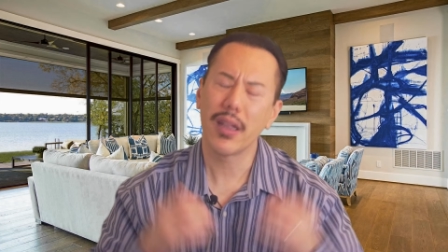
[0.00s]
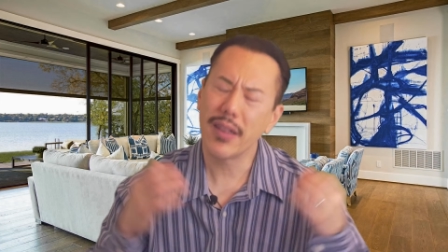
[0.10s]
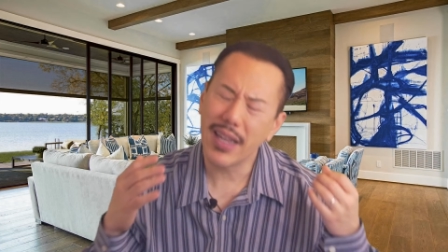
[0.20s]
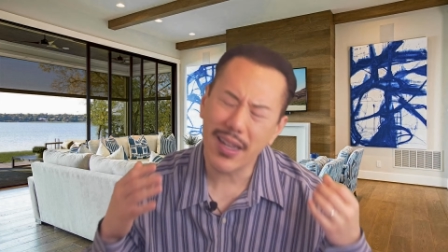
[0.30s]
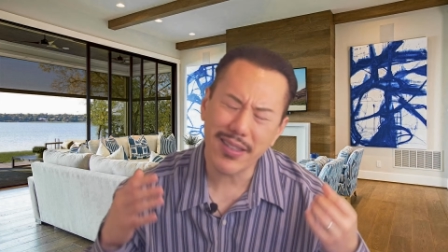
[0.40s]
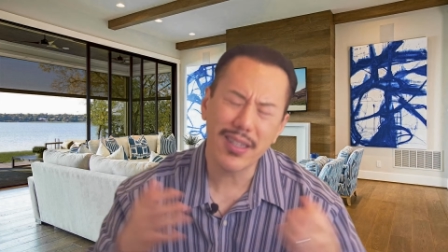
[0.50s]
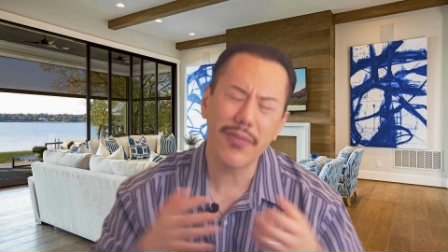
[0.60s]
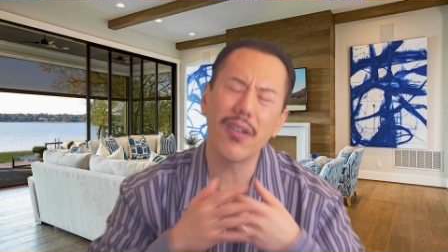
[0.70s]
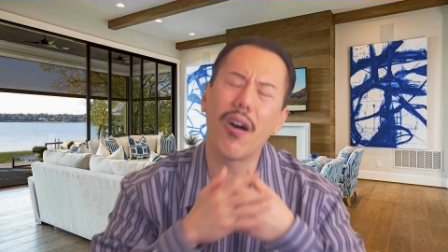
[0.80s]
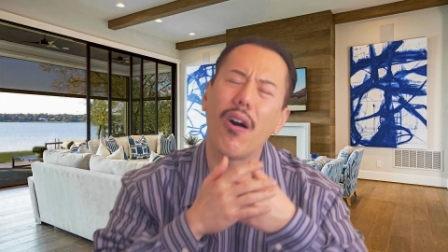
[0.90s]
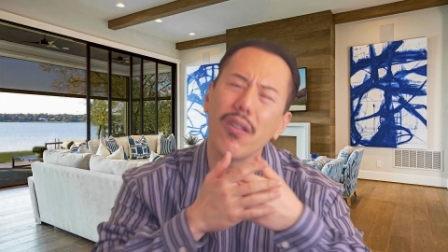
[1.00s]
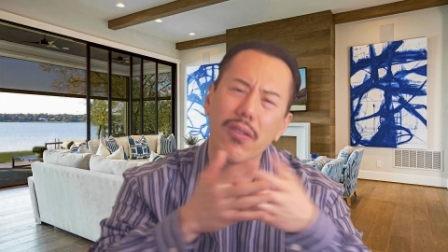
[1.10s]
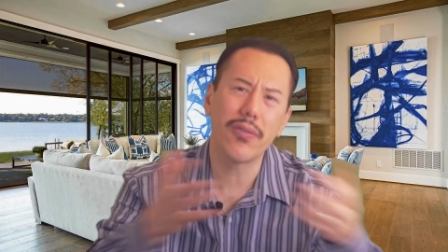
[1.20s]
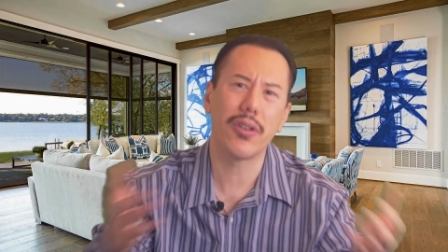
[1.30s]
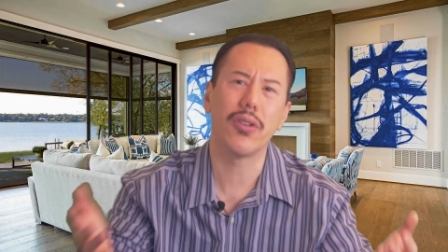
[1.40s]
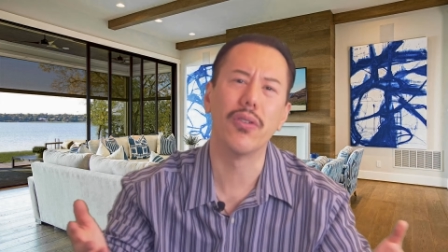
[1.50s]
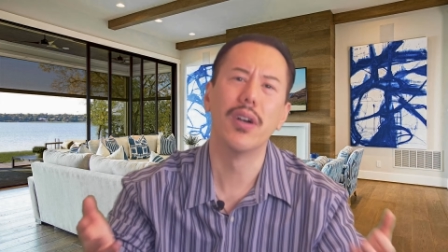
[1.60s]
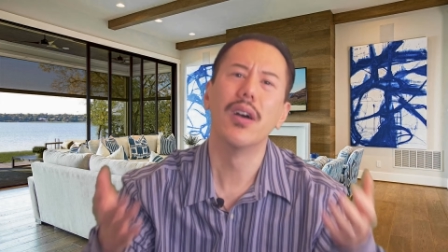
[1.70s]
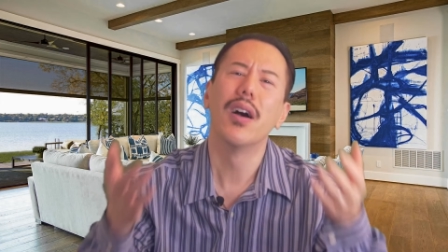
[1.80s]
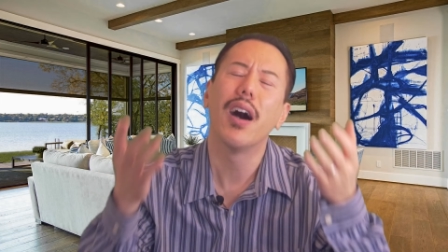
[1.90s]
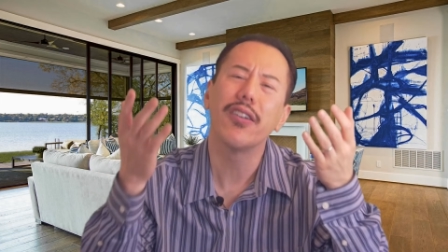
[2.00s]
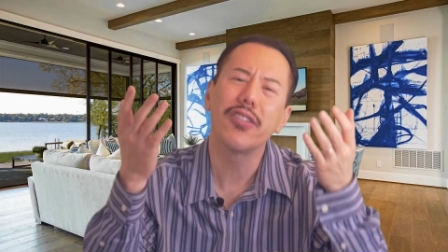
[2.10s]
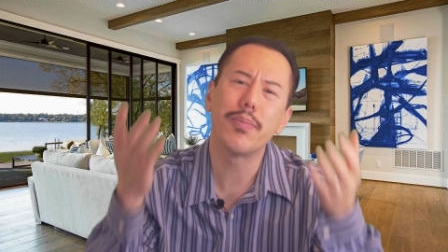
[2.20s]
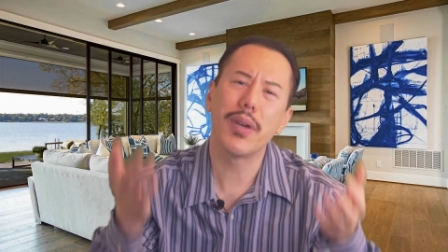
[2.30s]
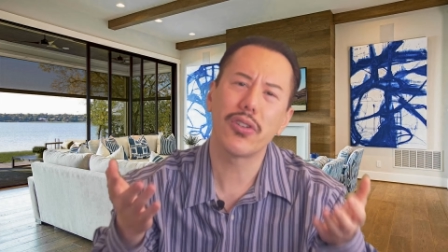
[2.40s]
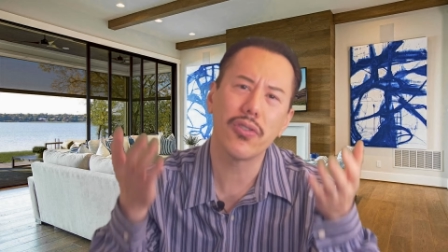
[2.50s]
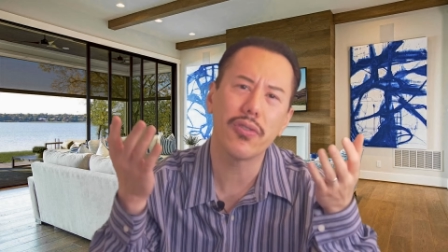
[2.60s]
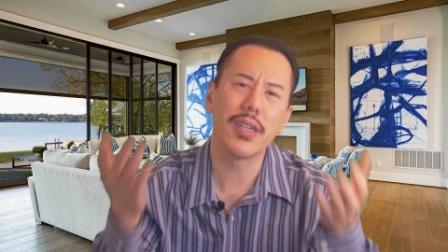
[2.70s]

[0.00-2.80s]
He has given all of you a special